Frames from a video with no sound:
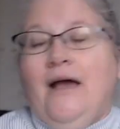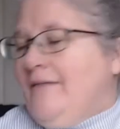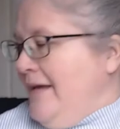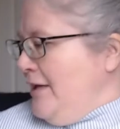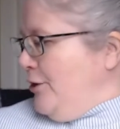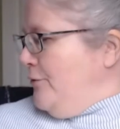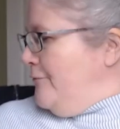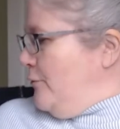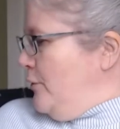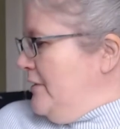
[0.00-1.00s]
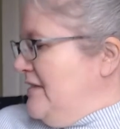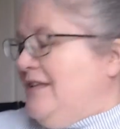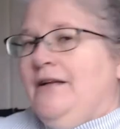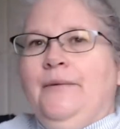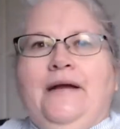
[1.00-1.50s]
Thank you for
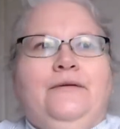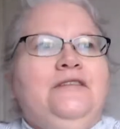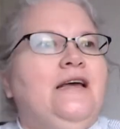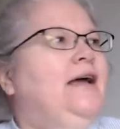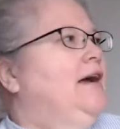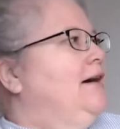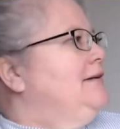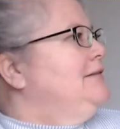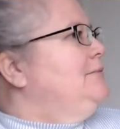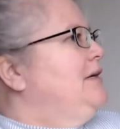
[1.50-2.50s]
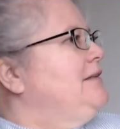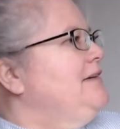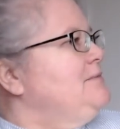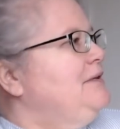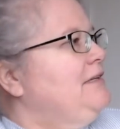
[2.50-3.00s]
sticking around.
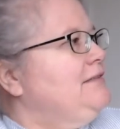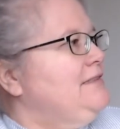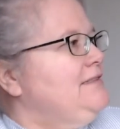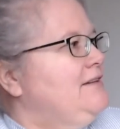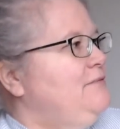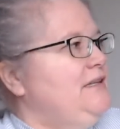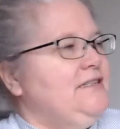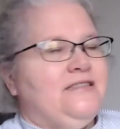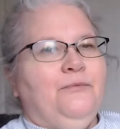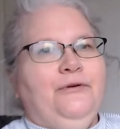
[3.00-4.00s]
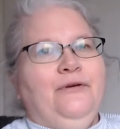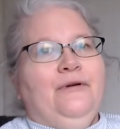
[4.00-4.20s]
Last but not least, I've made this kimono.